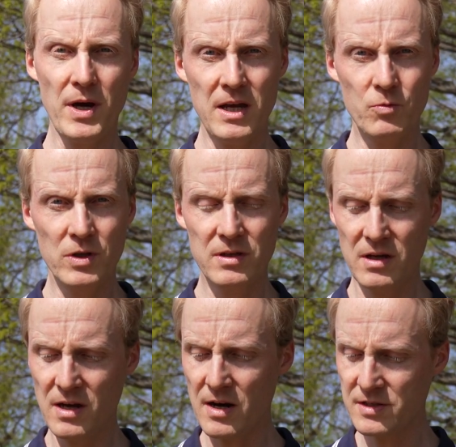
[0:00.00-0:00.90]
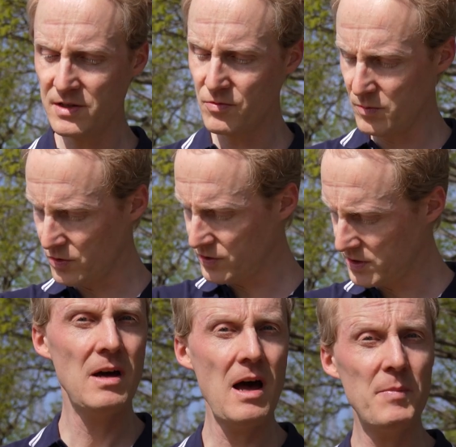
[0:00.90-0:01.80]
buy it with the RC remote.
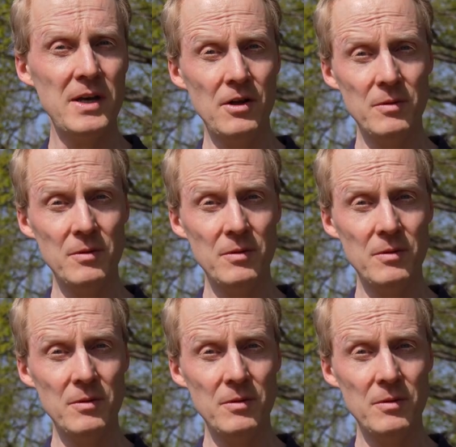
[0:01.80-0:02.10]
But now